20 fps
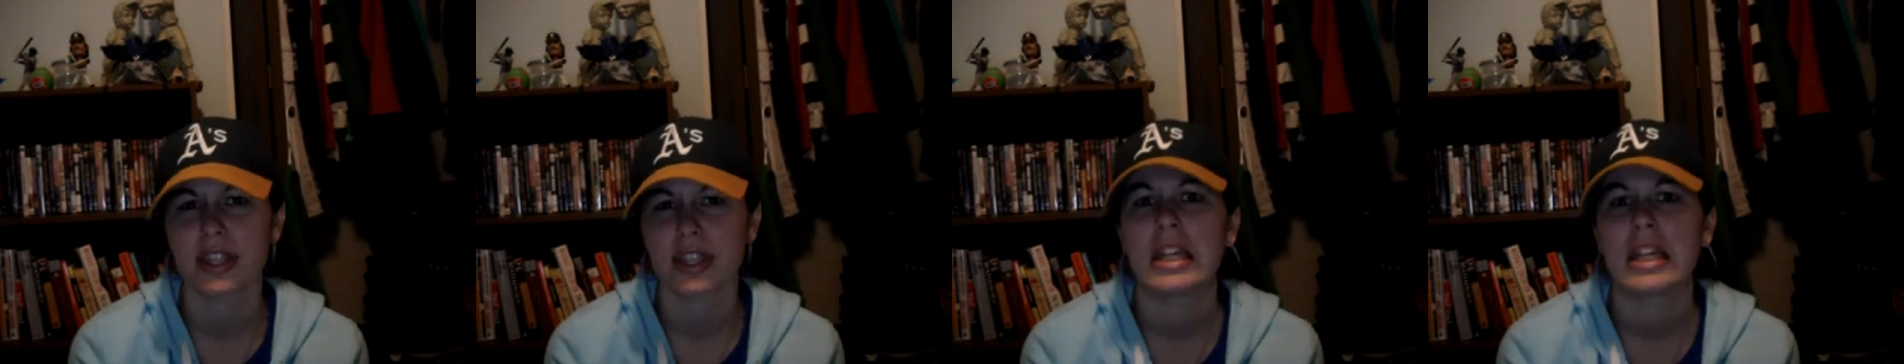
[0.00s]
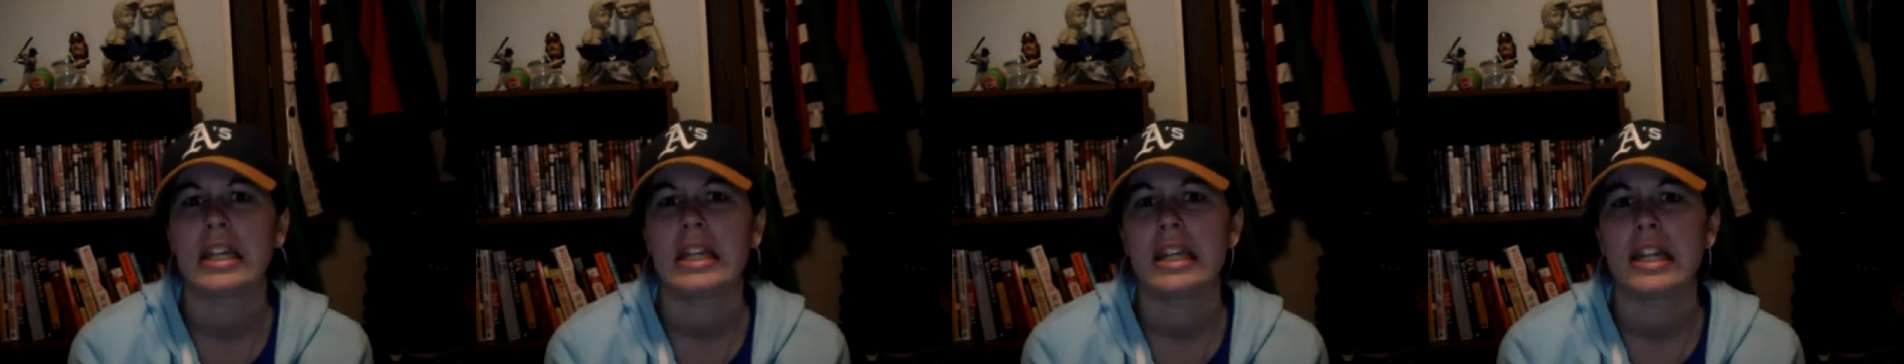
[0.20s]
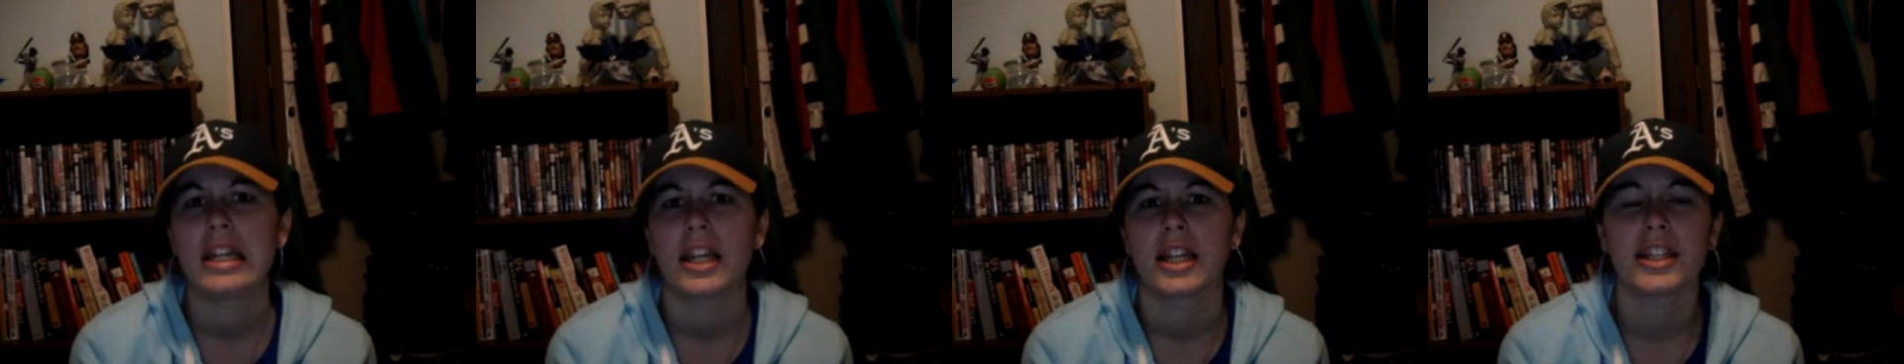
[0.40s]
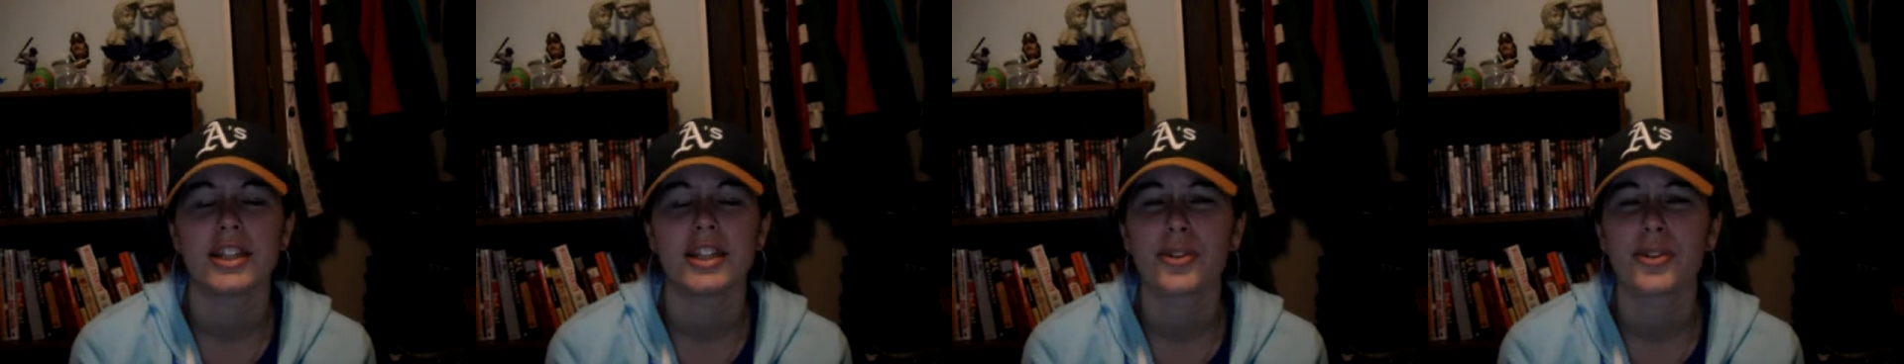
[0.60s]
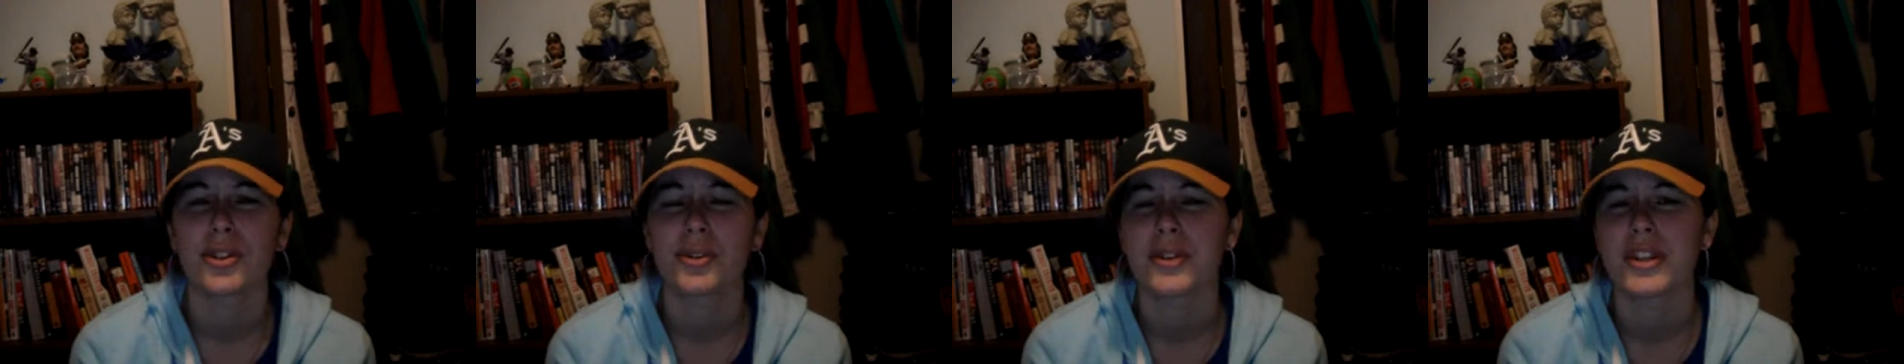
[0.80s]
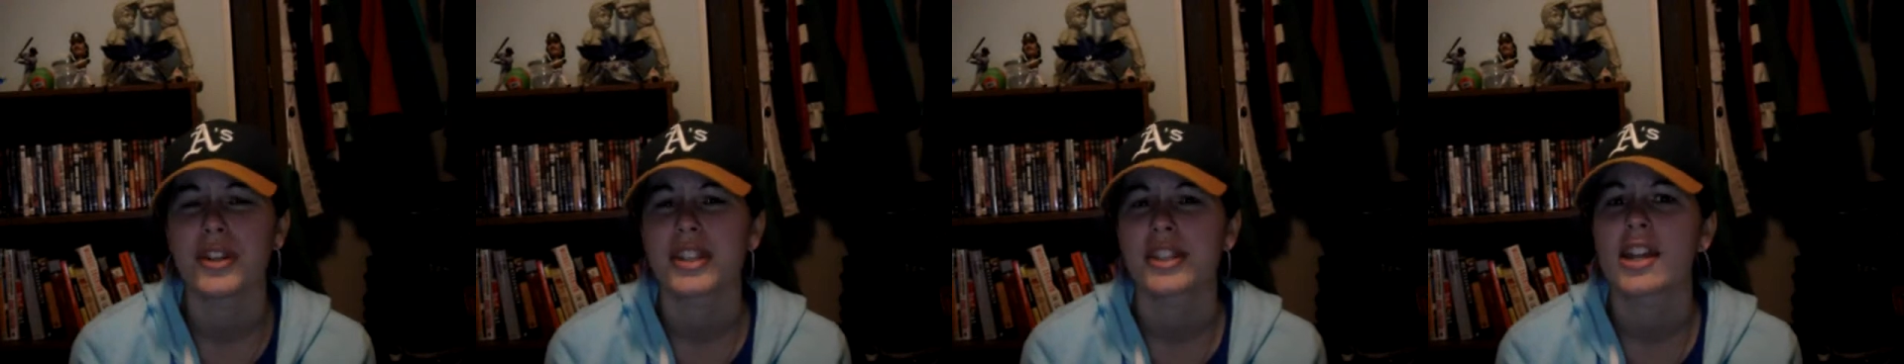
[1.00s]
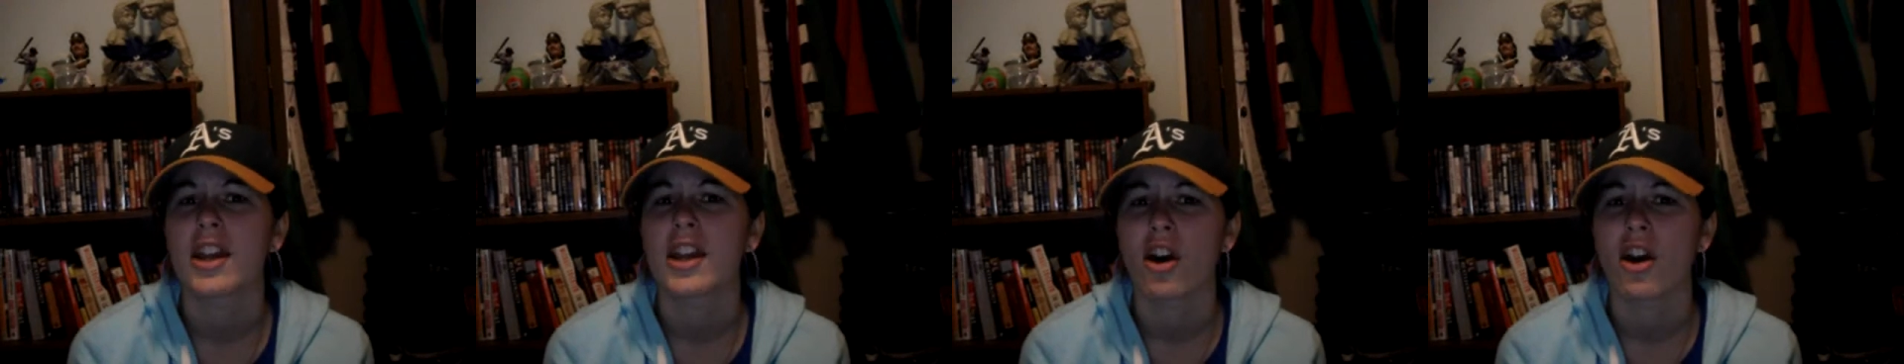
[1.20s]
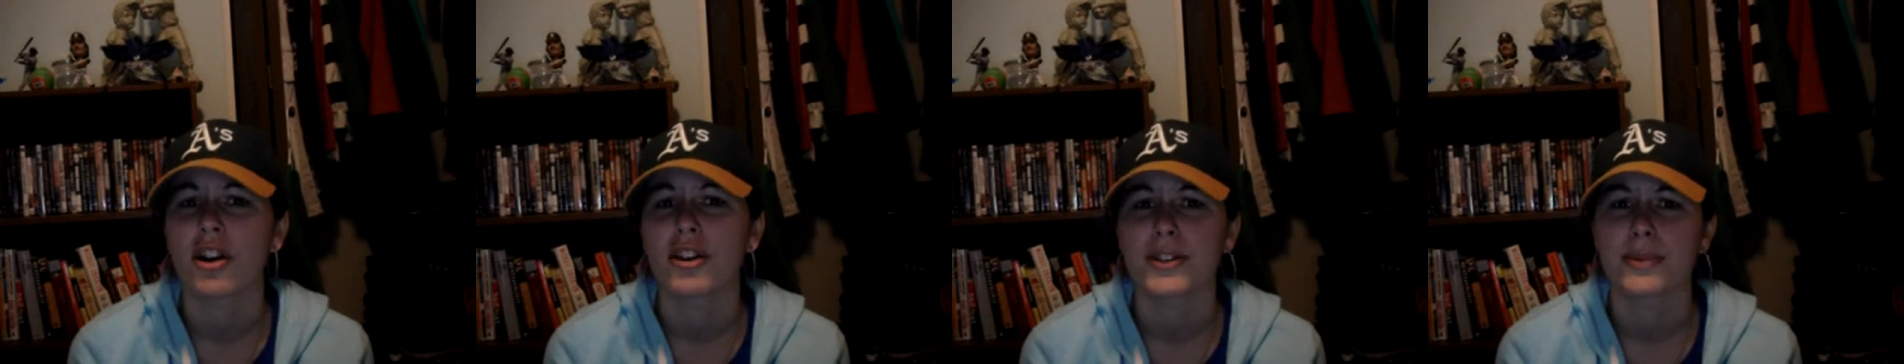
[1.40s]
I think the only reason they
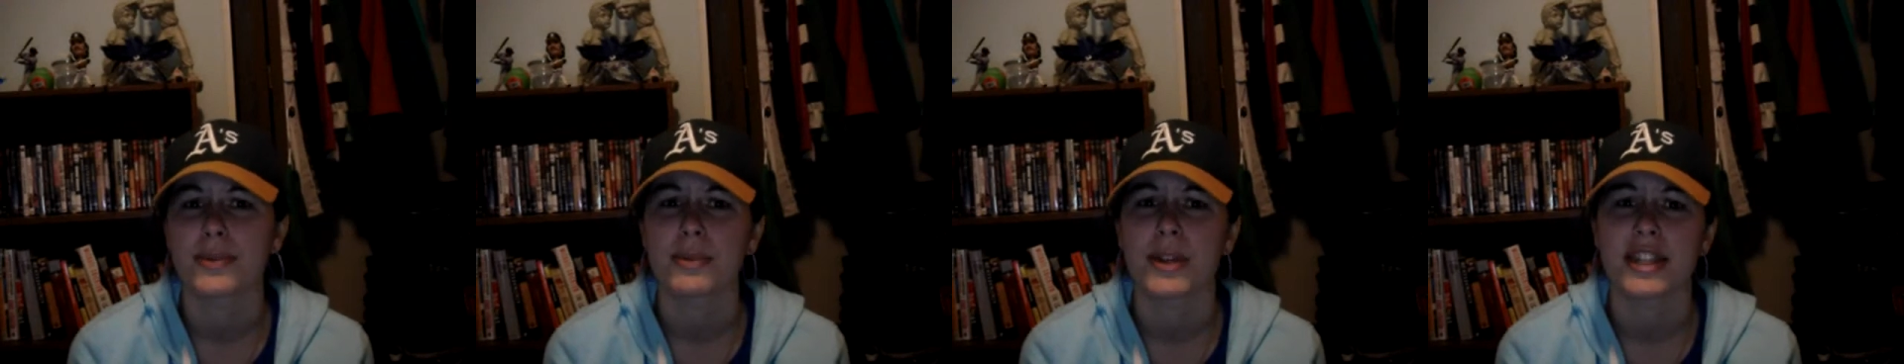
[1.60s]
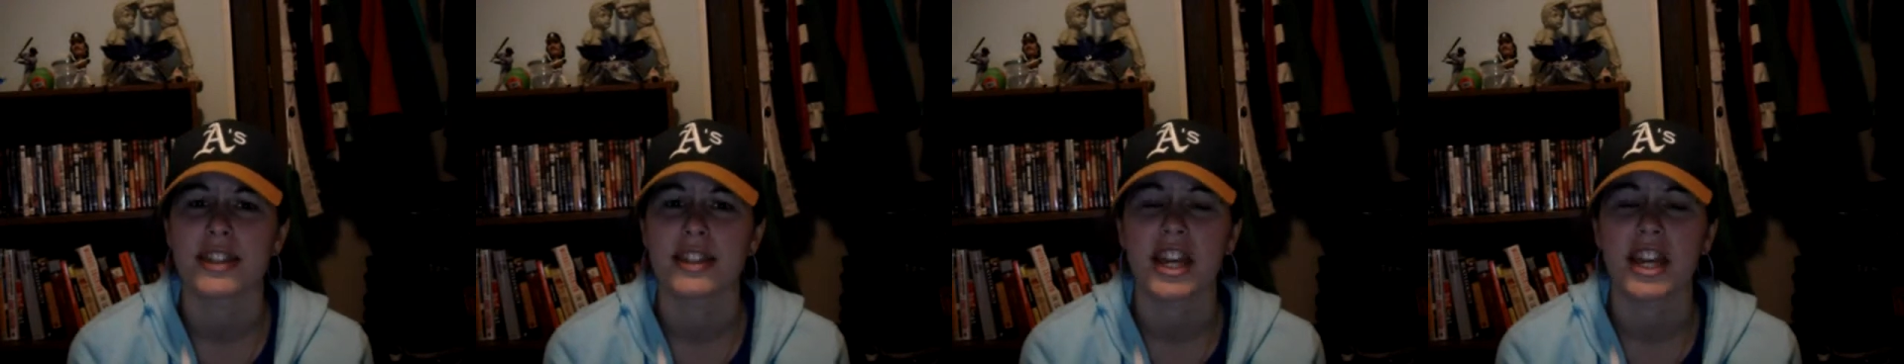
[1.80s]
are is because